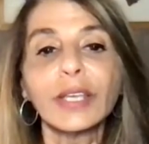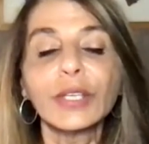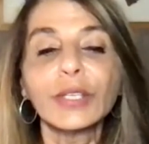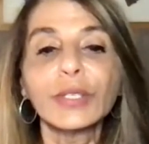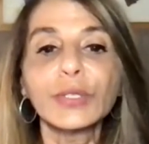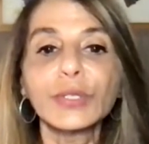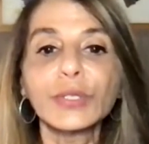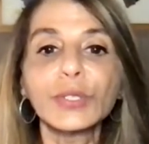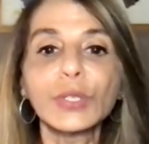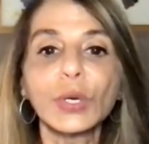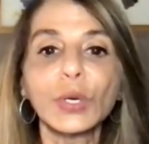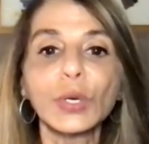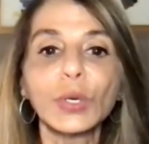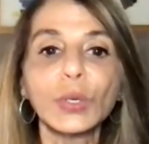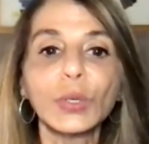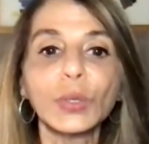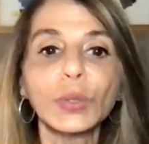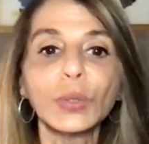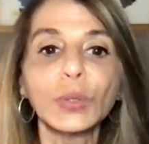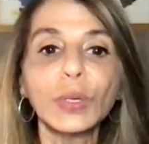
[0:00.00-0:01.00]

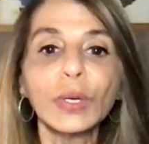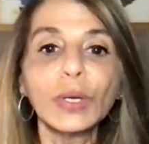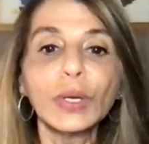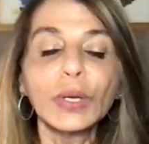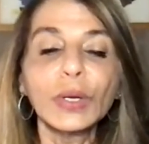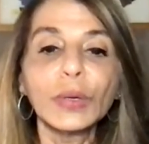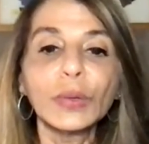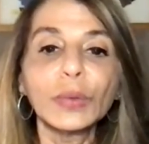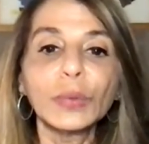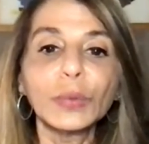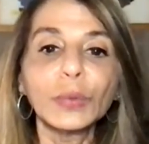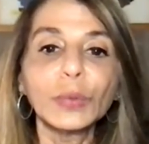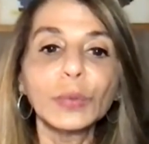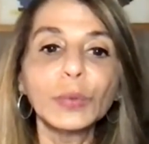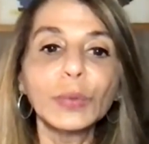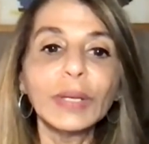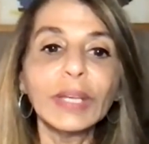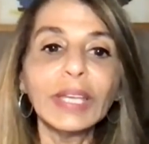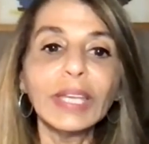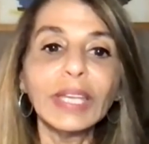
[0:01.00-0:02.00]
So
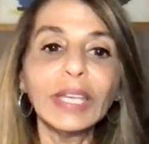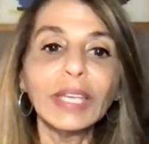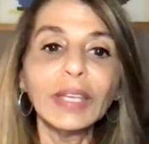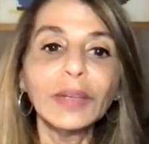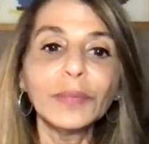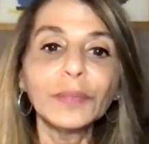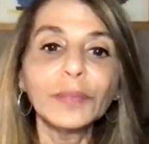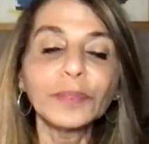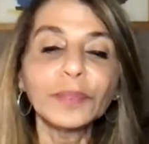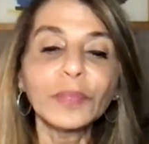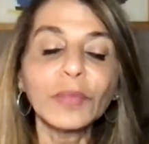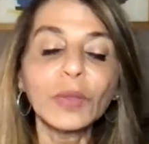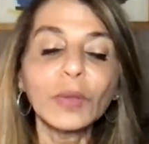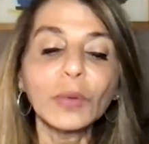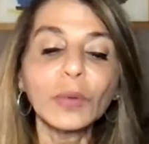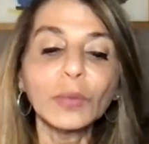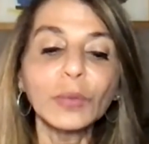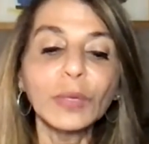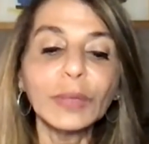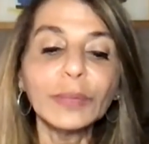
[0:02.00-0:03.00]
we
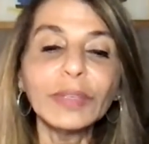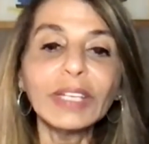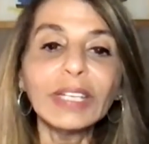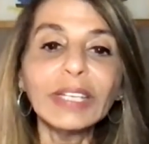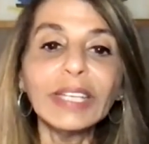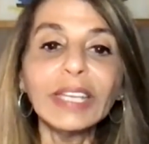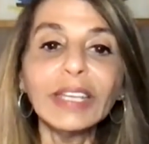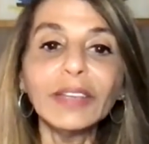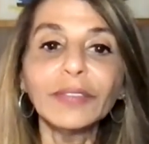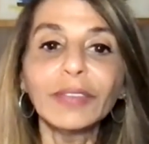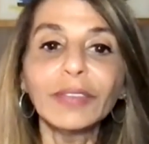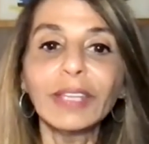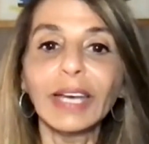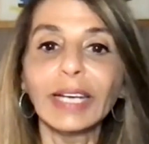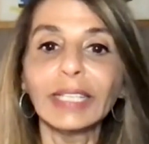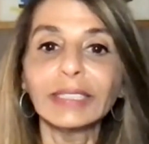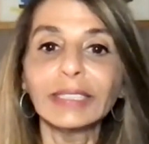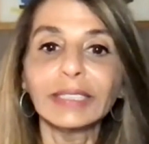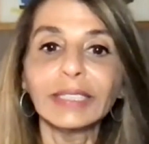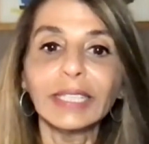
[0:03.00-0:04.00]
believe
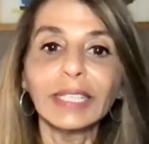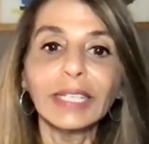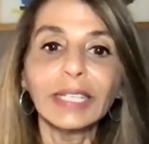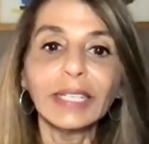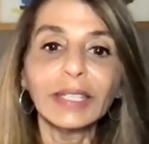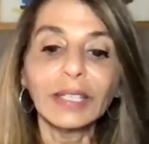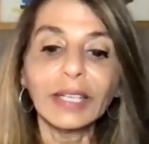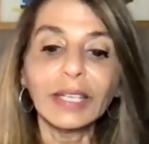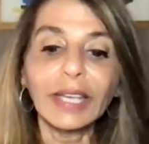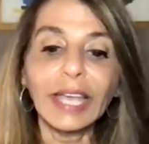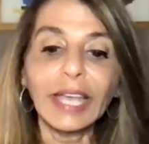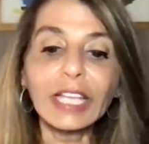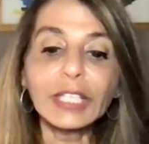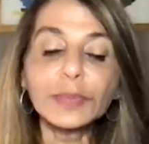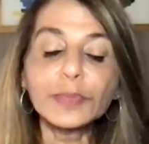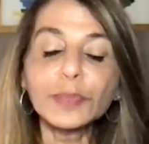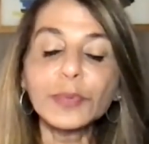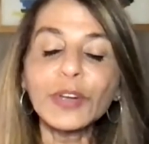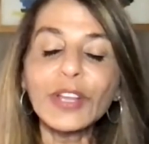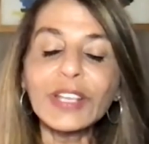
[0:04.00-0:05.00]
that
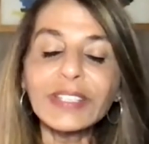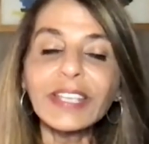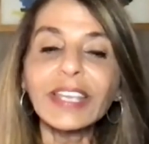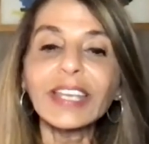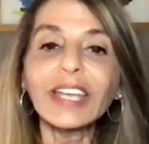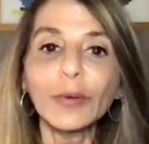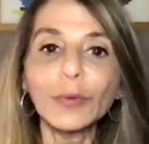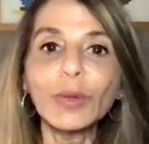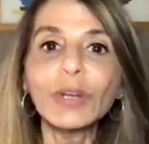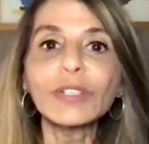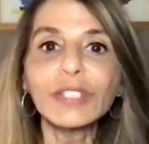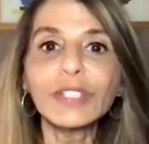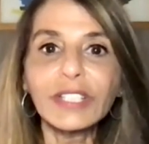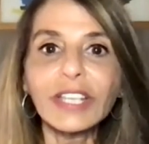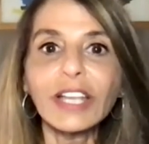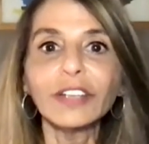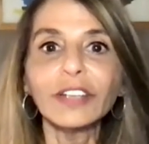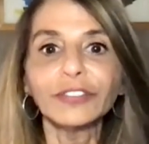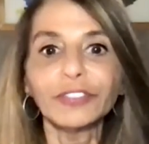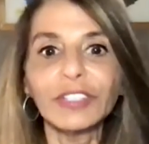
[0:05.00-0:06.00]
expressing
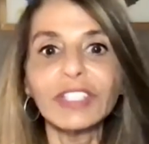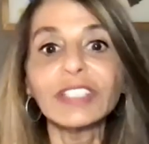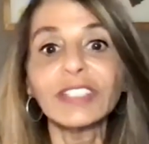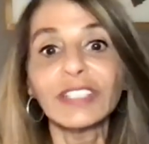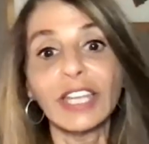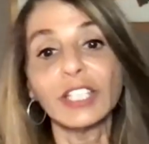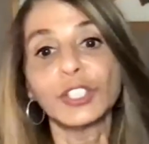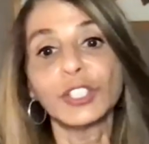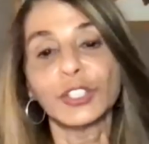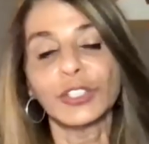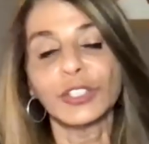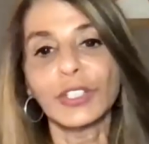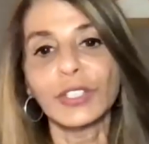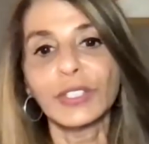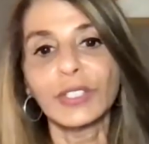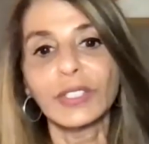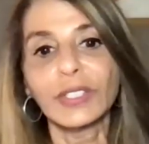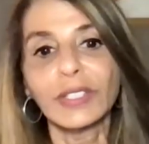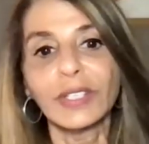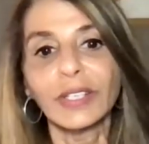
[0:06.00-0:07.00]
ourselves is
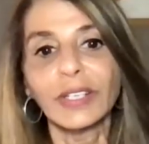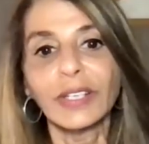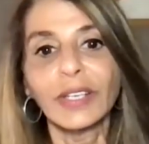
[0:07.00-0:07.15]
dangerous.